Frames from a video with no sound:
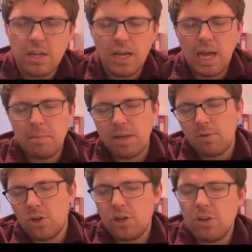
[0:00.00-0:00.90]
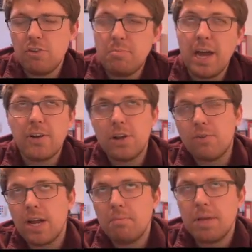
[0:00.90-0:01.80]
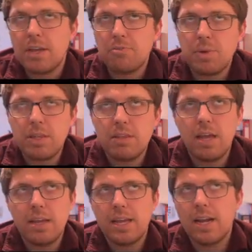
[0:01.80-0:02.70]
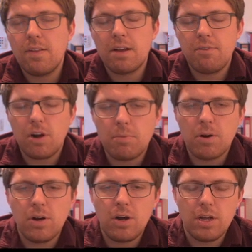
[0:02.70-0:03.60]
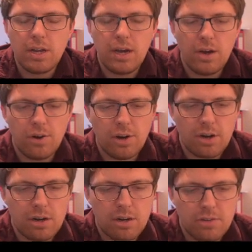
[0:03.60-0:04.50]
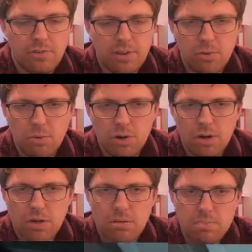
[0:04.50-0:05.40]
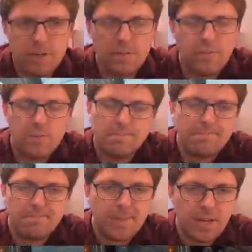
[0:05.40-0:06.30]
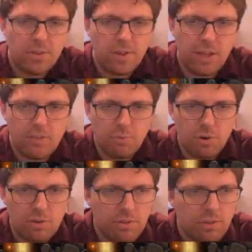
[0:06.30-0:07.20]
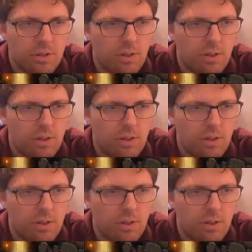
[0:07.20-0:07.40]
I mean, you could use battering ram because we tend to get a lot of armor on our steelworker, but I don't think it's worth.